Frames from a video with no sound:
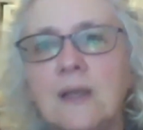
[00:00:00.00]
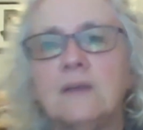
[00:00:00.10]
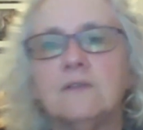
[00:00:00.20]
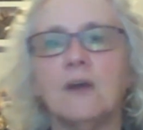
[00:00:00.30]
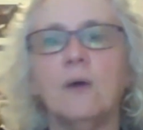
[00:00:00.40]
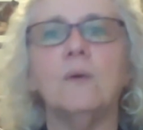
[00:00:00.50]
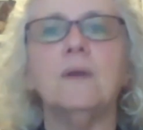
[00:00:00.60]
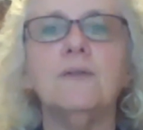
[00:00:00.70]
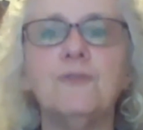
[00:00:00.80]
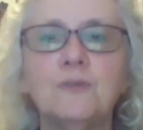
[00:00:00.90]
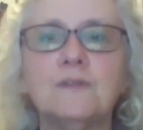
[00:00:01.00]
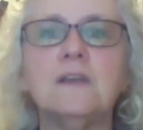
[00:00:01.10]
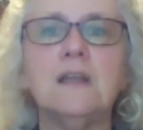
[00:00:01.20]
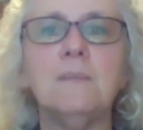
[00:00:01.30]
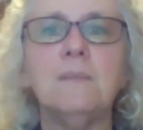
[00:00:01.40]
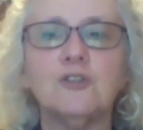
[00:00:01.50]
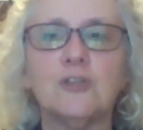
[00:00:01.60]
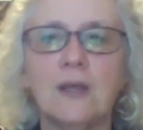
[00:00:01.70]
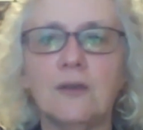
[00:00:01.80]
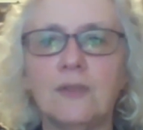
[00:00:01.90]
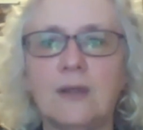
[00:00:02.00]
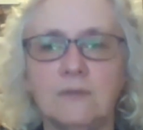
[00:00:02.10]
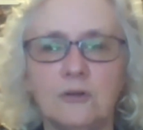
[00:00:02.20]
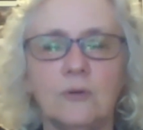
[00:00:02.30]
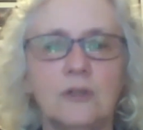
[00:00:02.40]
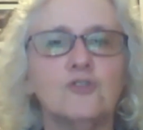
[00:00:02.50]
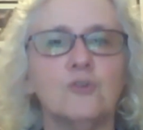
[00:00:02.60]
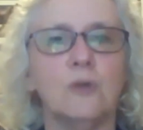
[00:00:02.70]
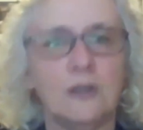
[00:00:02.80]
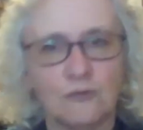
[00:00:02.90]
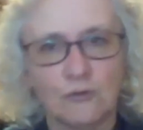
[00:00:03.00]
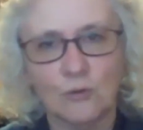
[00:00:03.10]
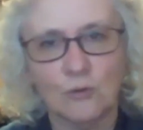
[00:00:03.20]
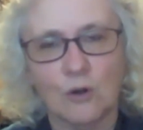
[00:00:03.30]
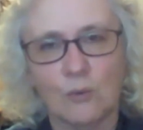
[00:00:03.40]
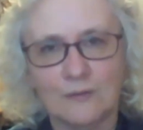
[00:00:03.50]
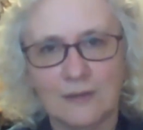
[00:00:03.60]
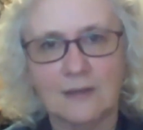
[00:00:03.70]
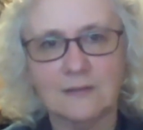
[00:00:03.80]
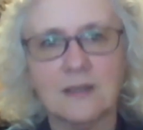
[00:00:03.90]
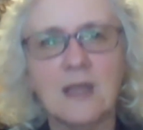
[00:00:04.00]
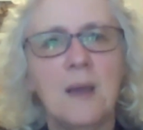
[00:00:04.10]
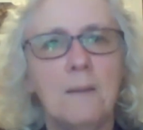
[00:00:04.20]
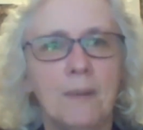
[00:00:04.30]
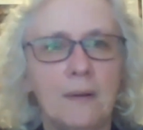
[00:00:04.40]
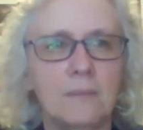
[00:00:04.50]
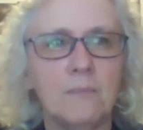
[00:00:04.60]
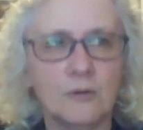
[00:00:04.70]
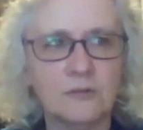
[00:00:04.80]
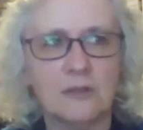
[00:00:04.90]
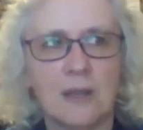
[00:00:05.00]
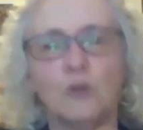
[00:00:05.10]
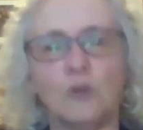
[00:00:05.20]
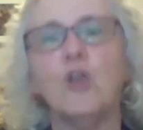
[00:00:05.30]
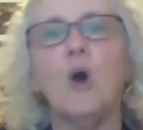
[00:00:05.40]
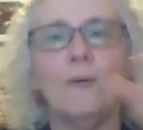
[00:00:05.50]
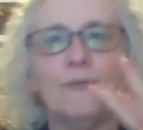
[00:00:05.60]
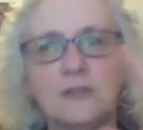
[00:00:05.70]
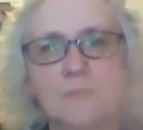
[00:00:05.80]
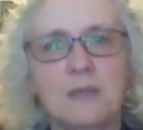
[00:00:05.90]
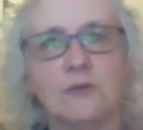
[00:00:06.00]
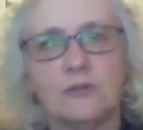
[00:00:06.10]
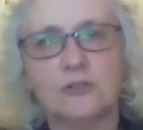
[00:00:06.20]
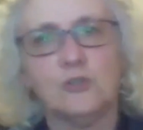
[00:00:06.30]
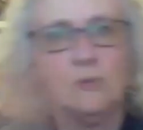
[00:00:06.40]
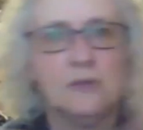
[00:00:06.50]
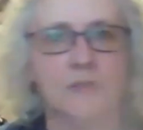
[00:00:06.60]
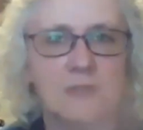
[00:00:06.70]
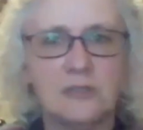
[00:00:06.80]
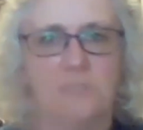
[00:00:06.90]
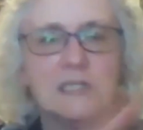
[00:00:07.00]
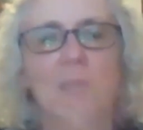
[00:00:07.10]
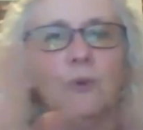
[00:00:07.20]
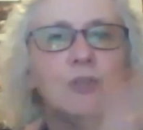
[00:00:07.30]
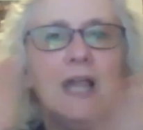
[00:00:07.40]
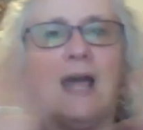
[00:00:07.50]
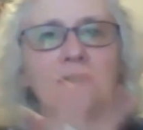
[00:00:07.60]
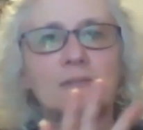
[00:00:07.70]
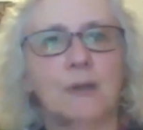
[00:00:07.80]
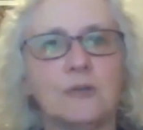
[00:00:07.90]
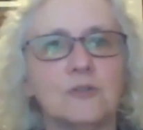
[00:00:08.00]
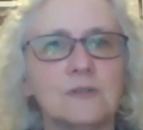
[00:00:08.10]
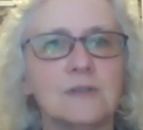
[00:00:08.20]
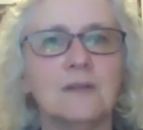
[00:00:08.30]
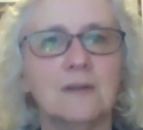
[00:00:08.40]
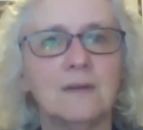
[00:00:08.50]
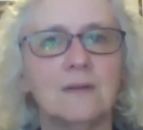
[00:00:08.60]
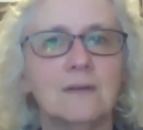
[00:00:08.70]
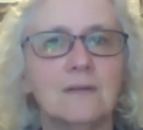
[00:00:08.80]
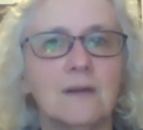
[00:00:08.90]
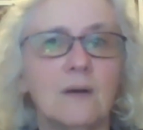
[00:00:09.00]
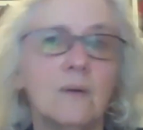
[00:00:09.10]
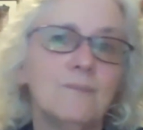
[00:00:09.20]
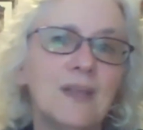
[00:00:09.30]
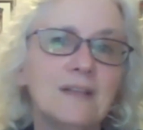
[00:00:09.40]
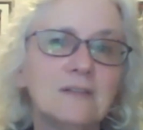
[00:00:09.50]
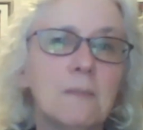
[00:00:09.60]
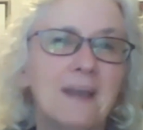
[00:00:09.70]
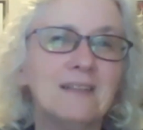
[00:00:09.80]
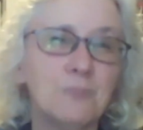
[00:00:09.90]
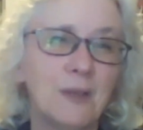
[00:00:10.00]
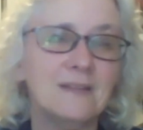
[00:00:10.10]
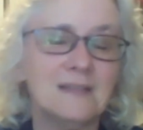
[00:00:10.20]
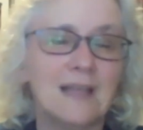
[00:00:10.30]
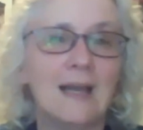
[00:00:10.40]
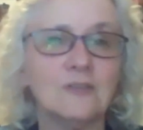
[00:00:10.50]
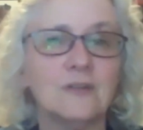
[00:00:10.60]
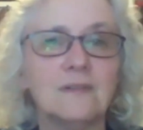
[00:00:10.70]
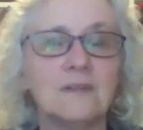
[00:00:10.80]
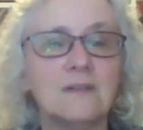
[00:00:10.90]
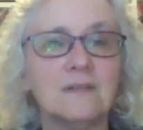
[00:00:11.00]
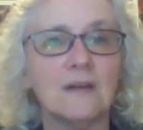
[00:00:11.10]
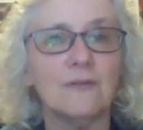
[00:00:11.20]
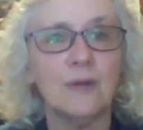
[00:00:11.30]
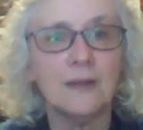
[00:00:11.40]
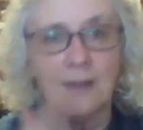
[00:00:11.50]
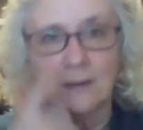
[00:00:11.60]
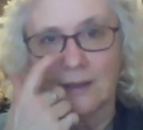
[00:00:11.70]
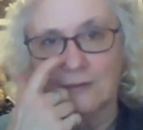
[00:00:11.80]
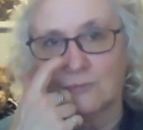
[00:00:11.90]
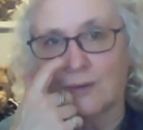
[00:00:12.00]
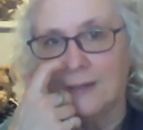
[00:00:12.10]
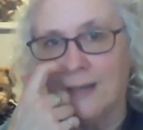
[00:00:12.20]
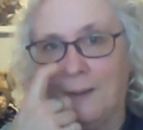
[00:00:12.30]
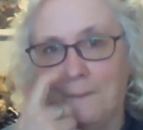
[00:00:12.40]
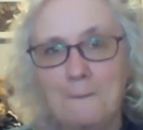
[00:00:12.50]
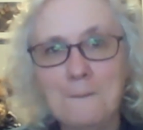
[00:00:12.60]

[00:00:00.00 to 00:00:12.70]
So if you see an image there that intrigues you, you can always ask. But most of the time you'll know if it's me or the students, because you'll see it with class pictures. So that's the best place to actually see stuff as of right now.